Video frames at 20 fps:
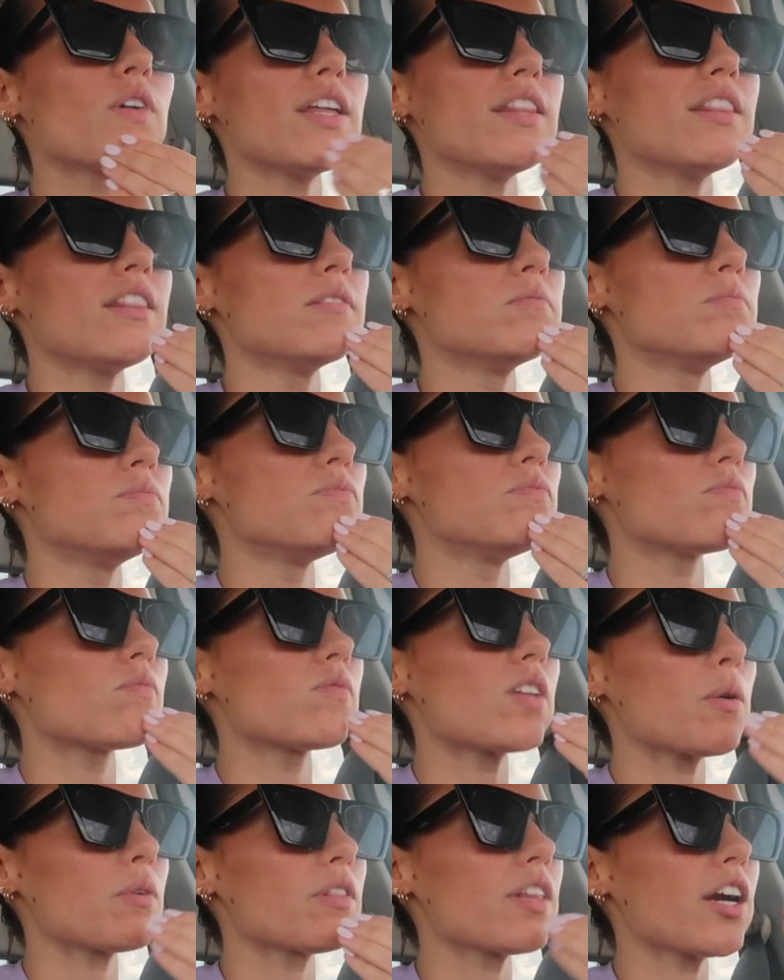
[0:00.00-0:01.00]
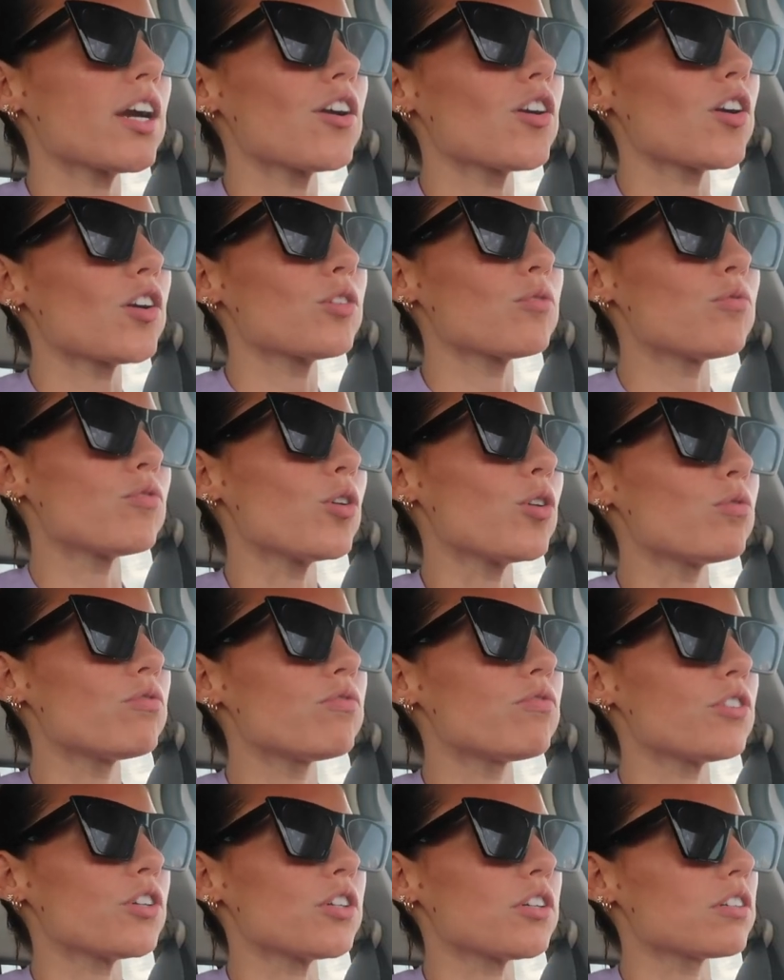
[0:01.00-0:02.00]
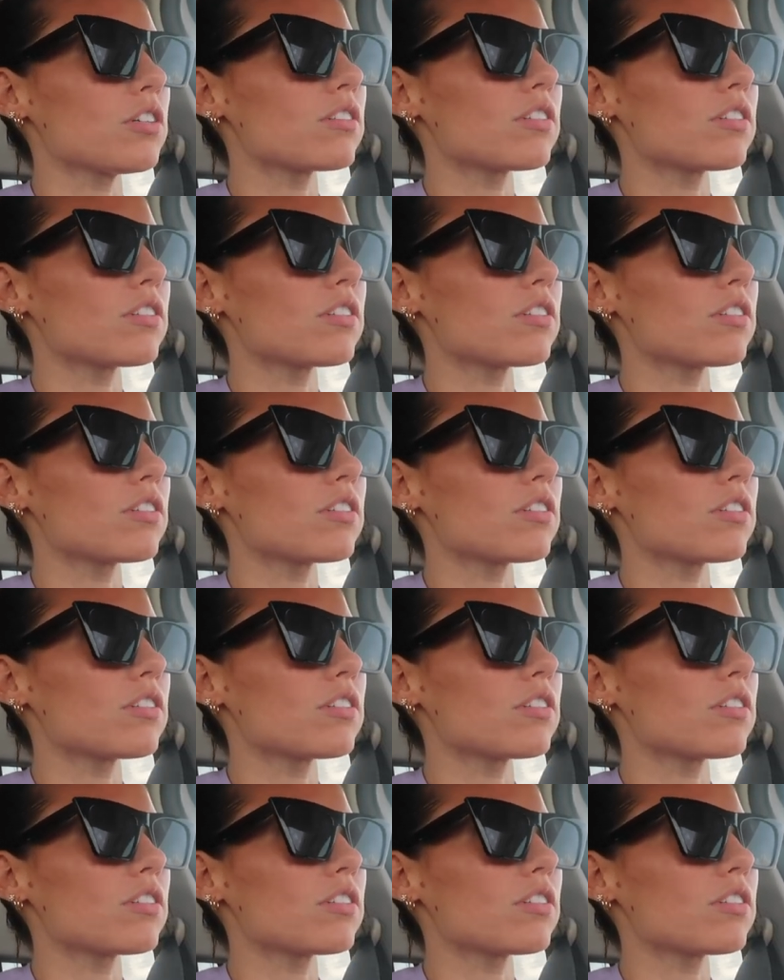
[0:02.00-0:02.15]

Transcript: and they were there and on the phone for